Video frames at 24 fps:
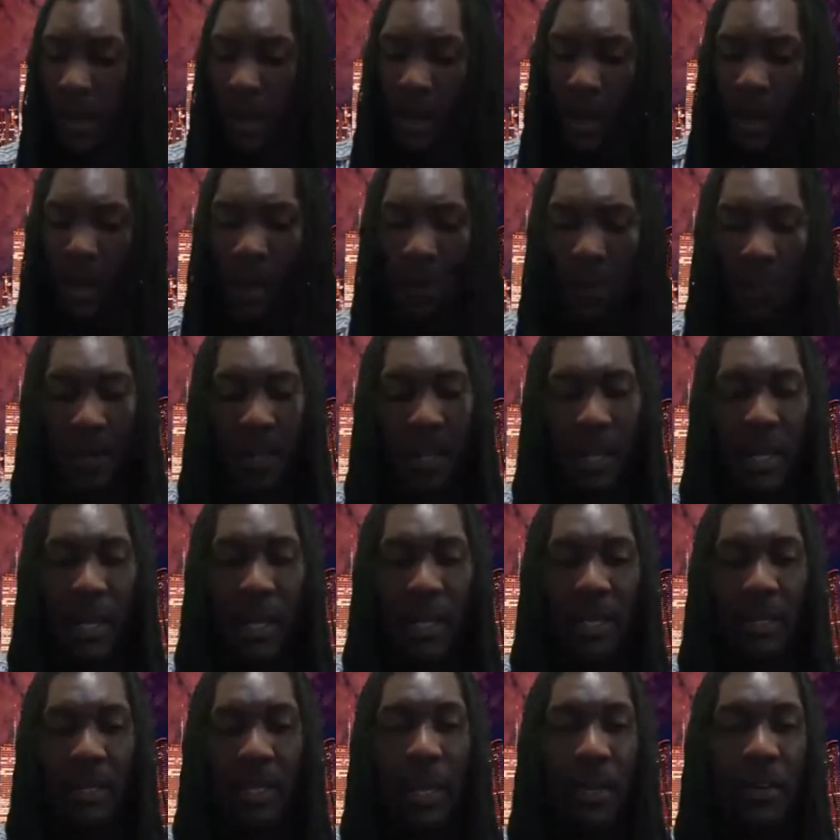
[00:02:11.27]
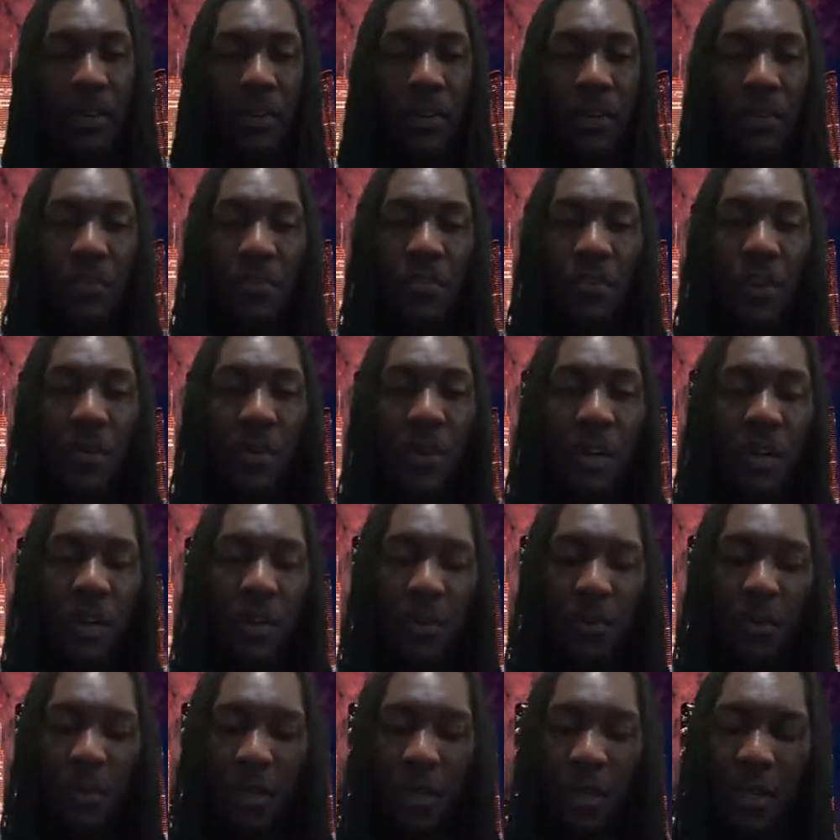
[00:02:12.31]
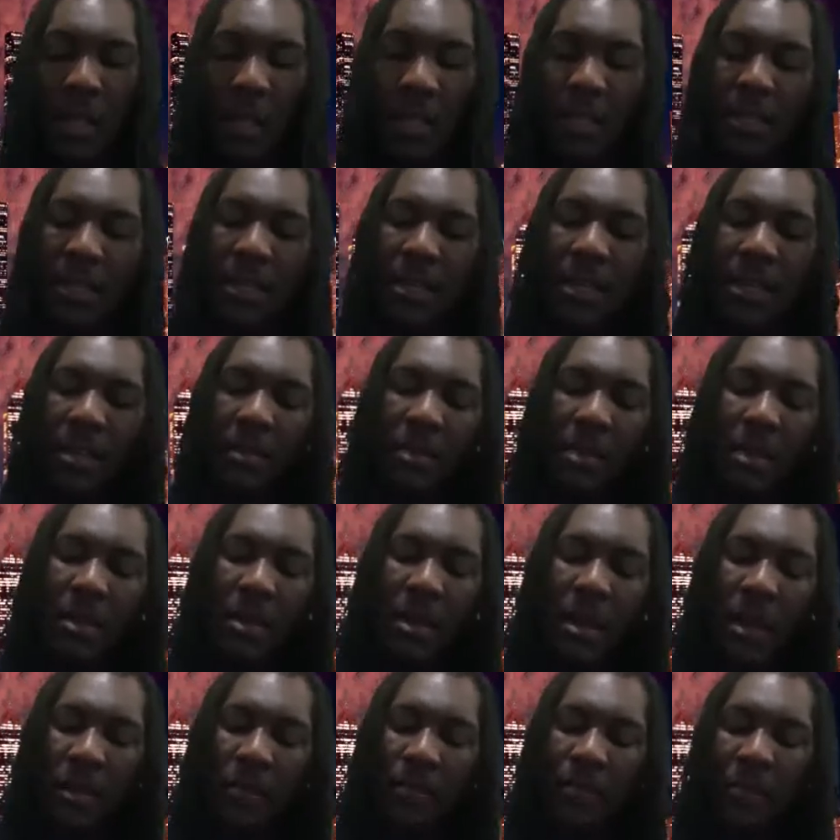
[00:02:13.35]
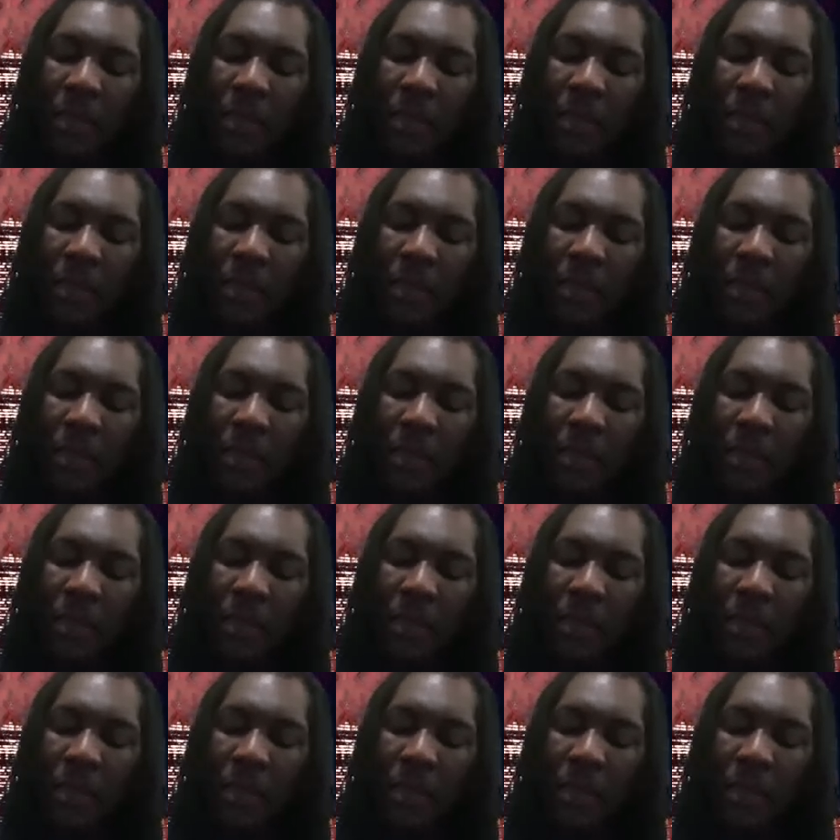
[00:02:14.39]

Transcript: hopefully that he's out there contributing and doing the things that need to be done.